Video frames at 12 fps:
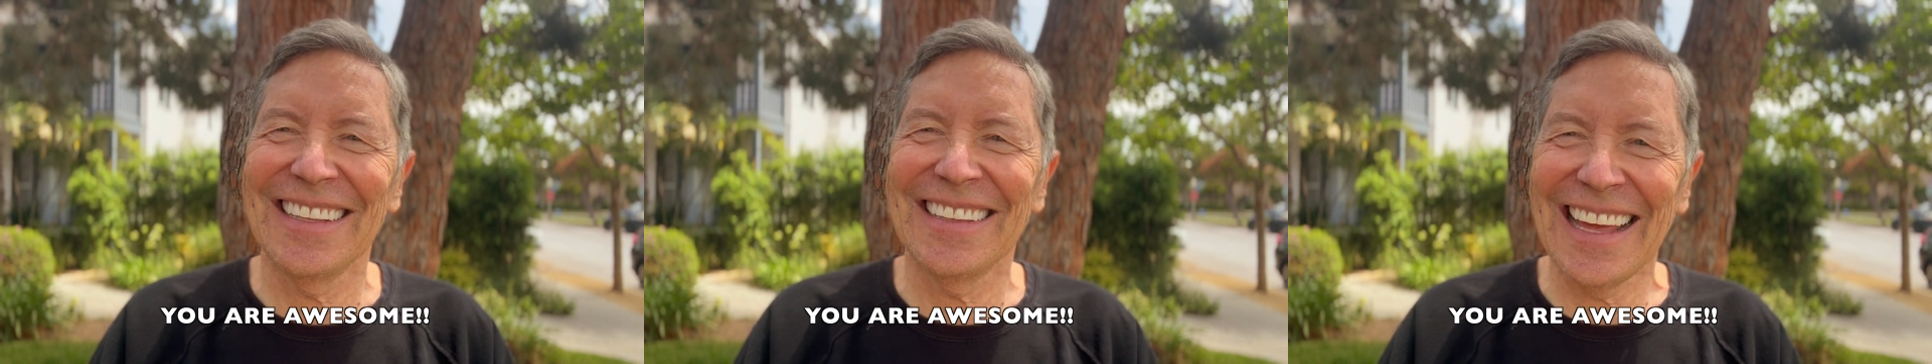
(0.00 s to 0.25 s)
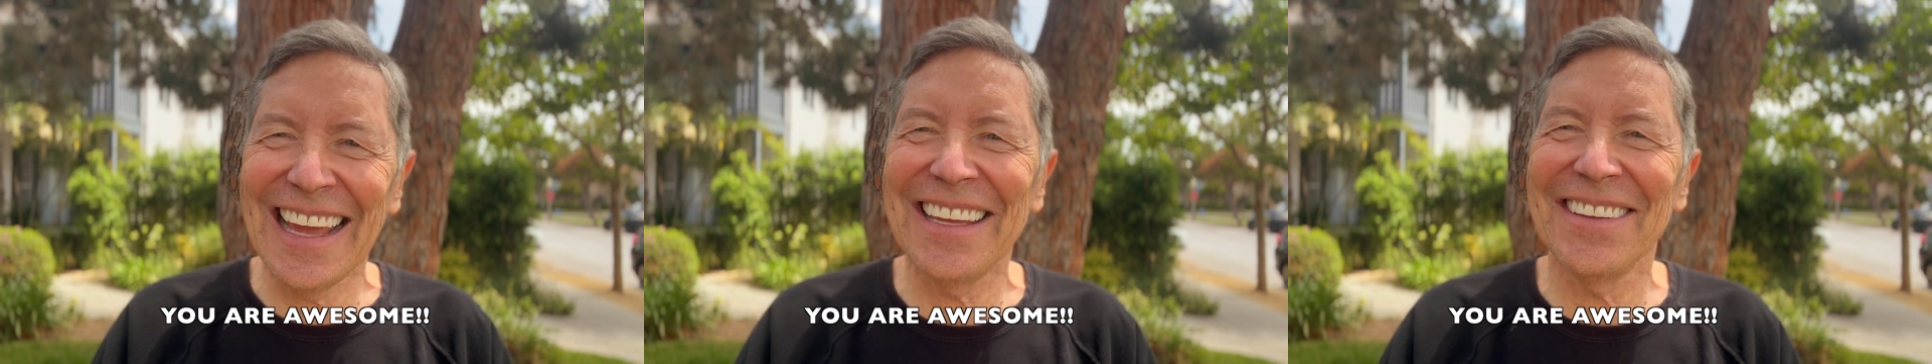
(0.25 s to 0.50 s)

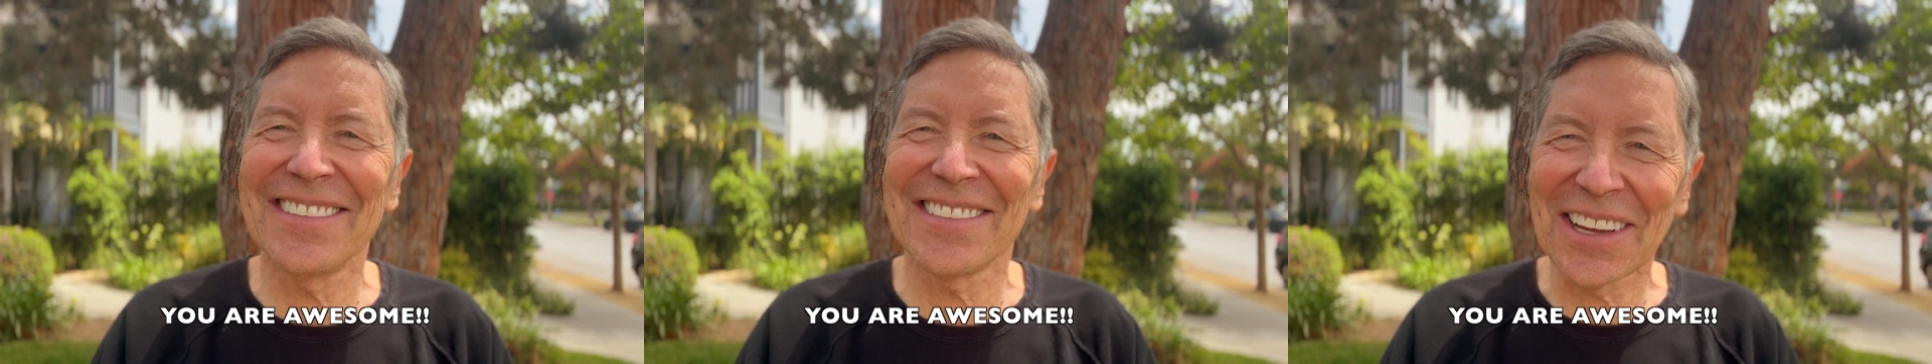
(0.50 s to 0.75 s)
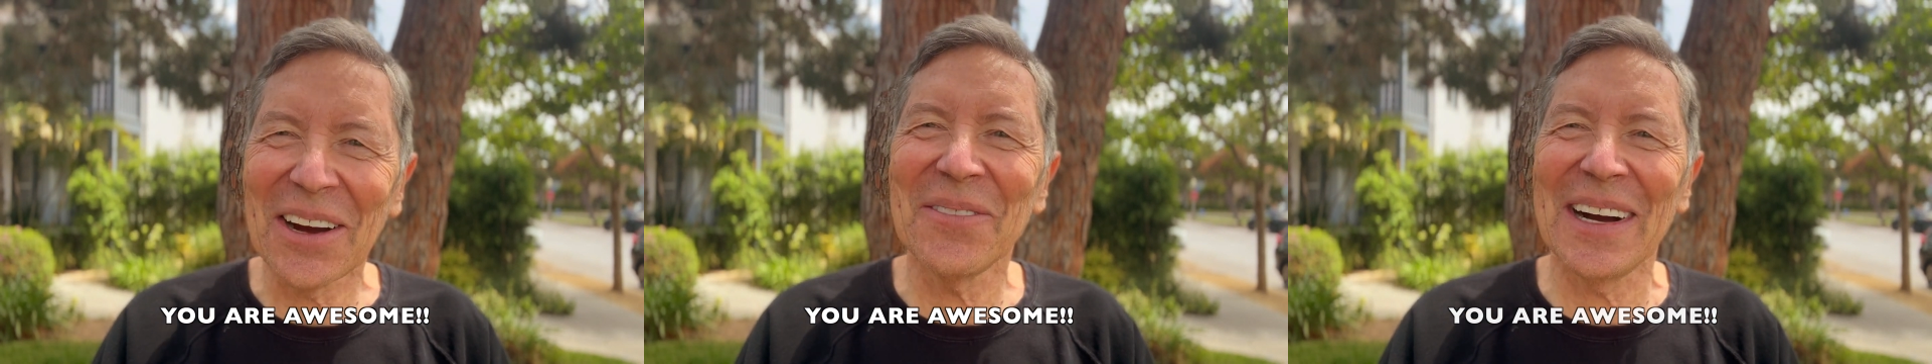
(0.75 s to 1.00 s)
Thank you
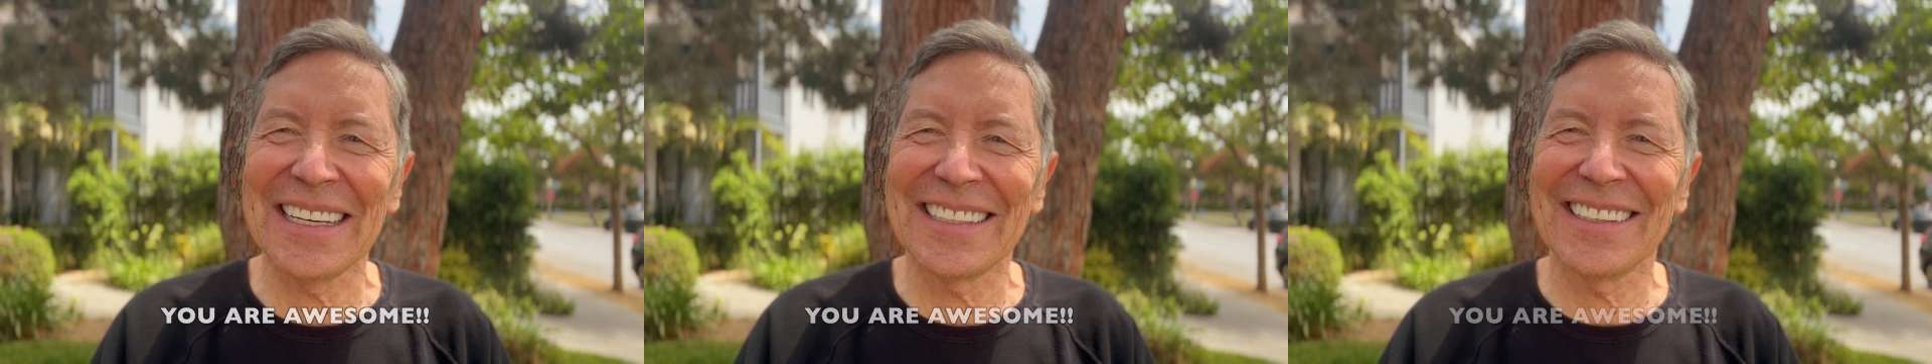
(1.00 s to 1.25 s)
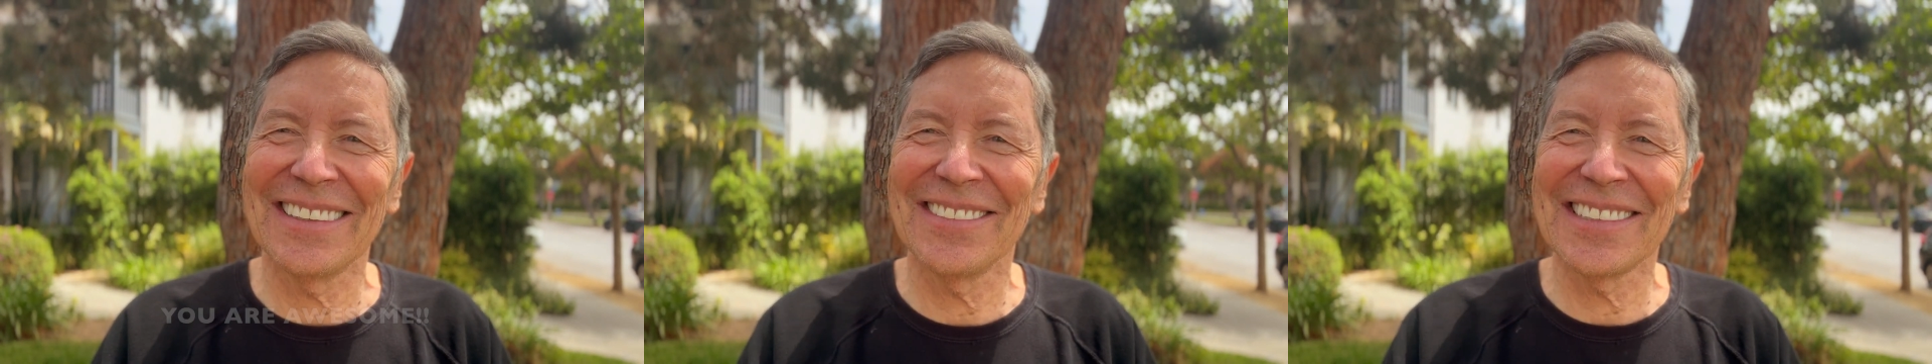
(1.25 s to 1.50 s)
so
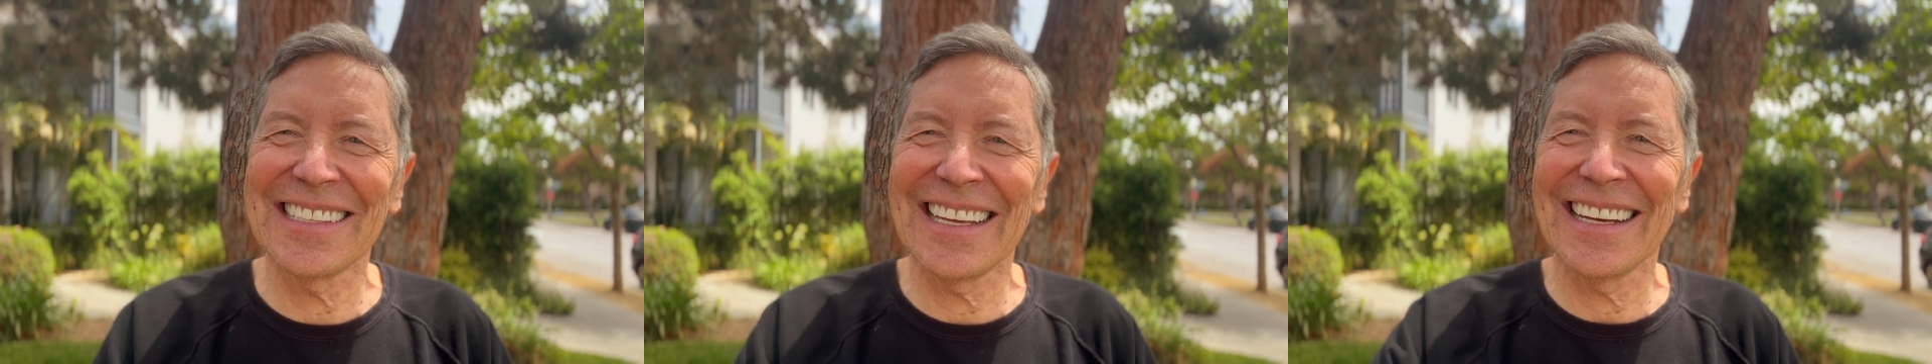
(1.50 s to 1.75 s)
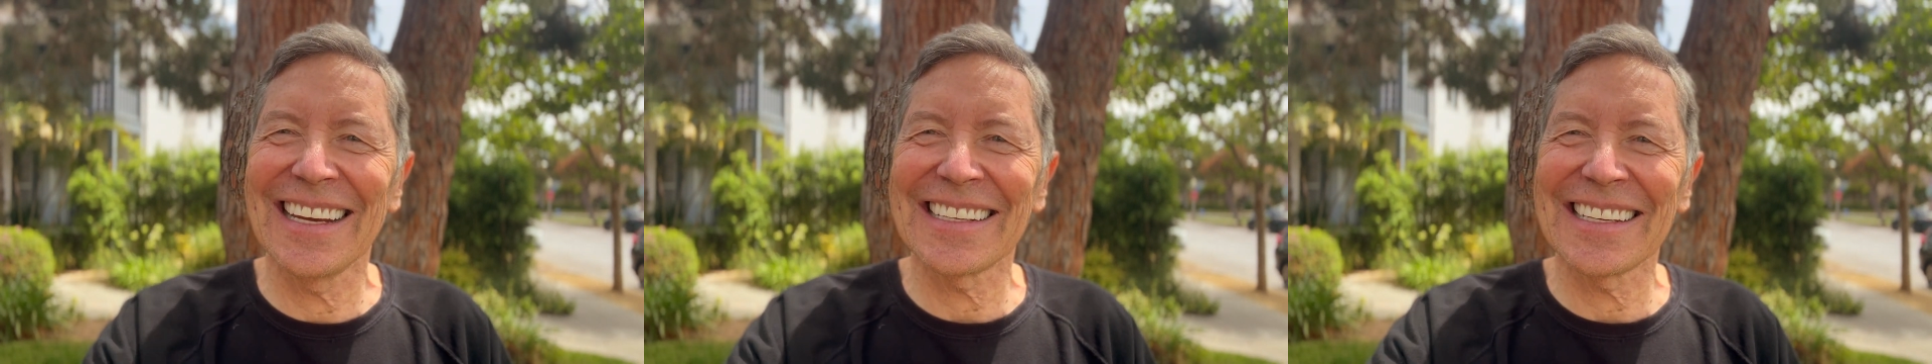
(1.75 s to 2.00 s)
much. We'll see
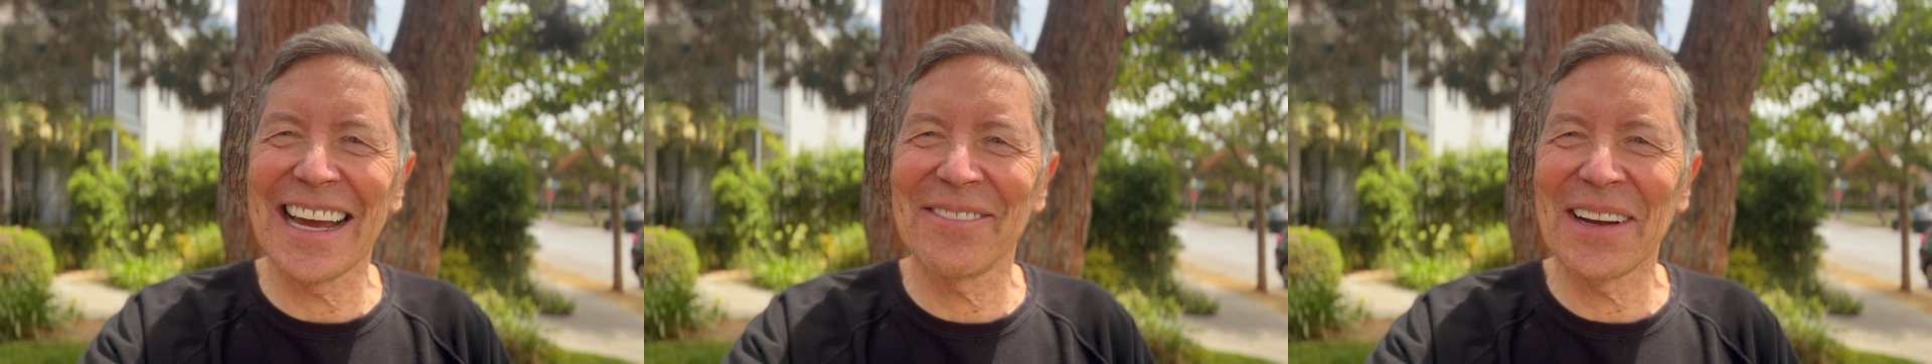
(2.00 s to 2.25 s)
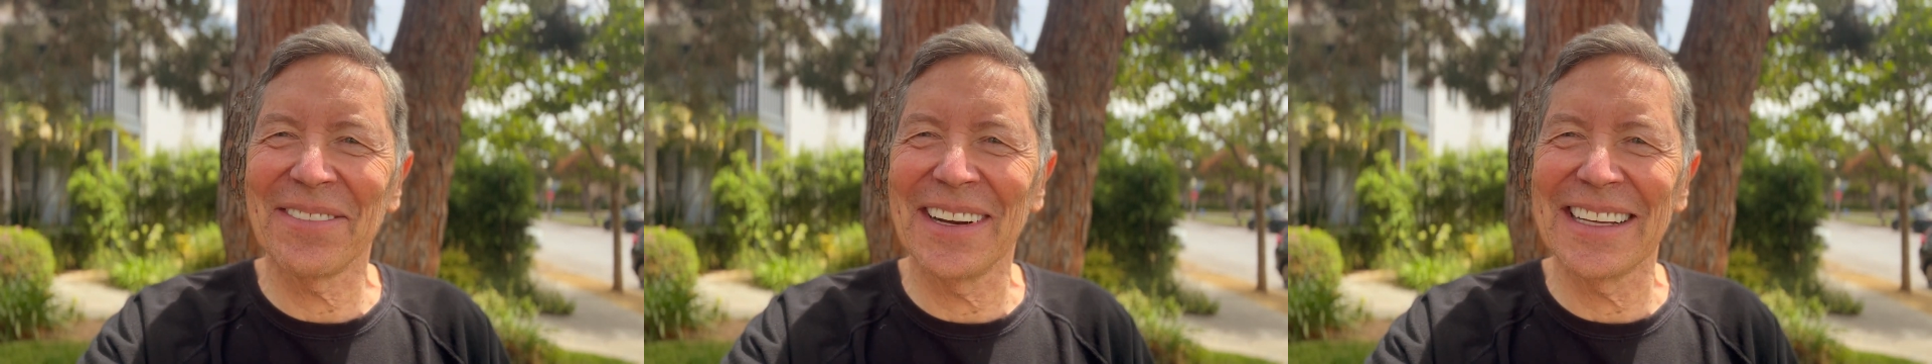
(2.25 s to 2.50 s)
you next time,
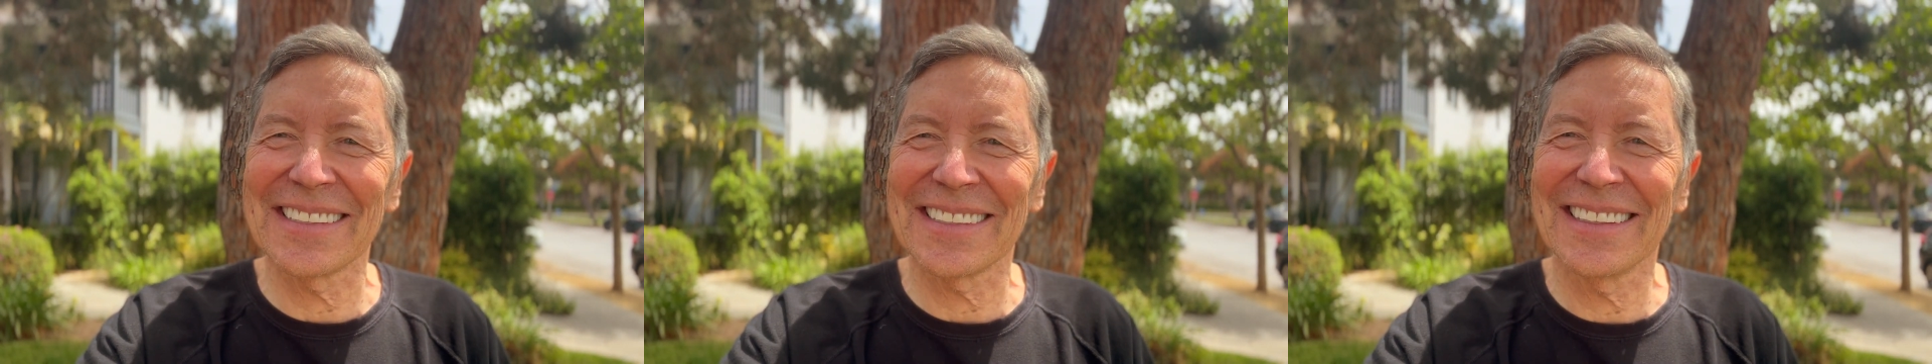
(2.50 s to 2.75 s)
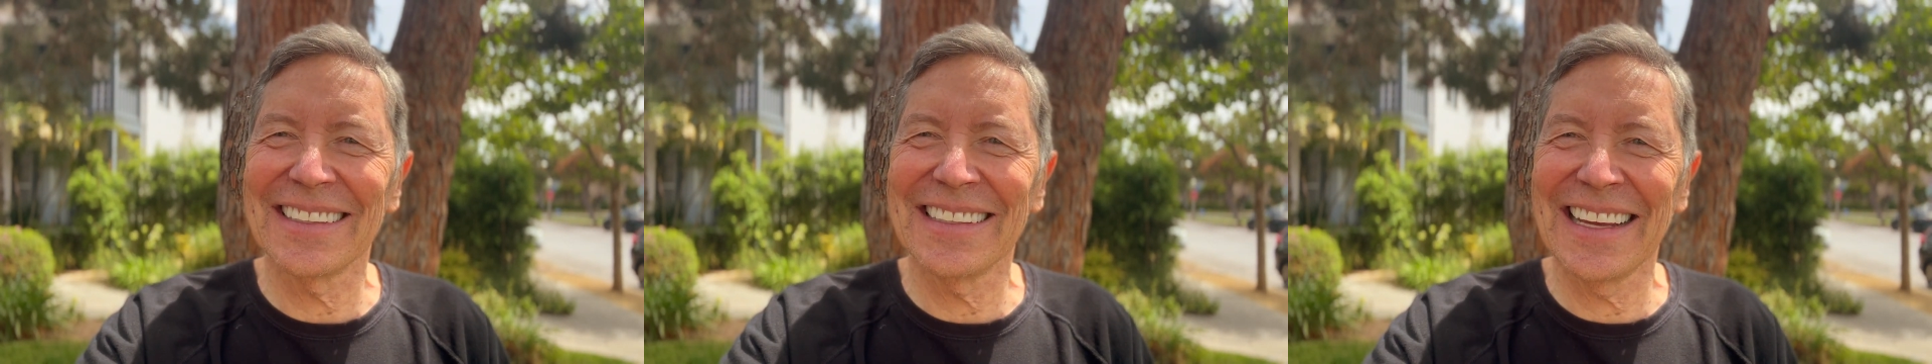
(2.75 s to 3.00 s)
my friends.
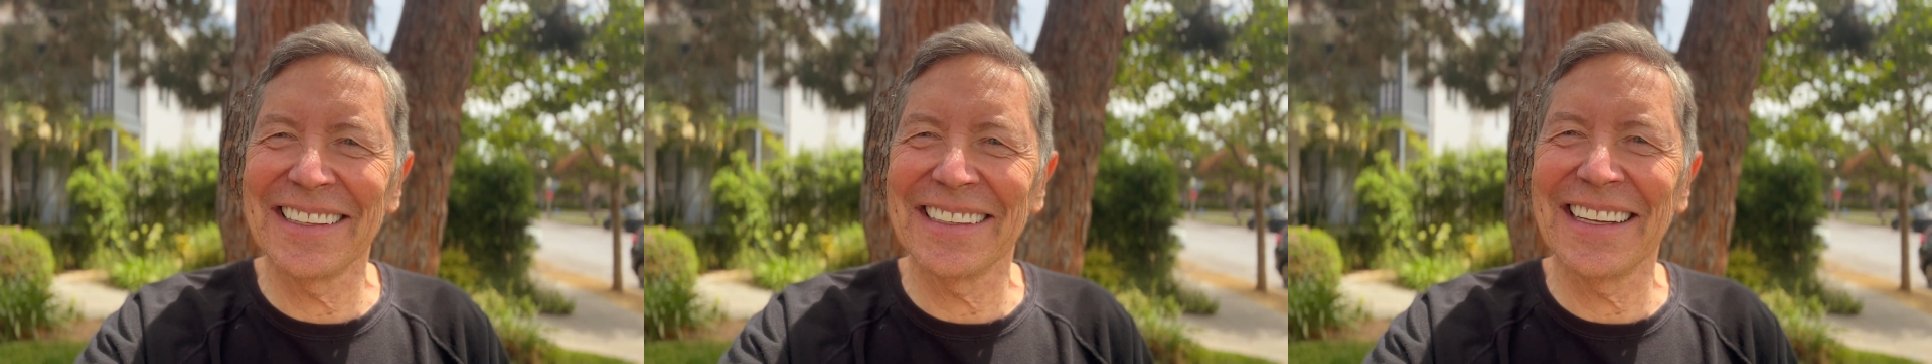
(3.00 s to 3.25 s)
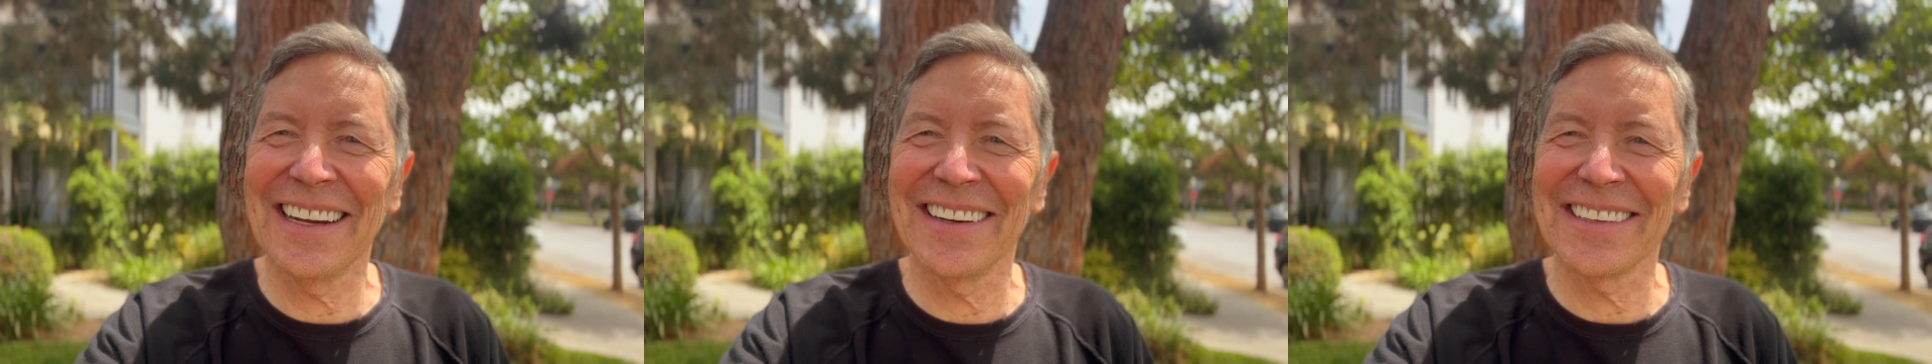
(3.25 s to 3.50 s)
Take good care of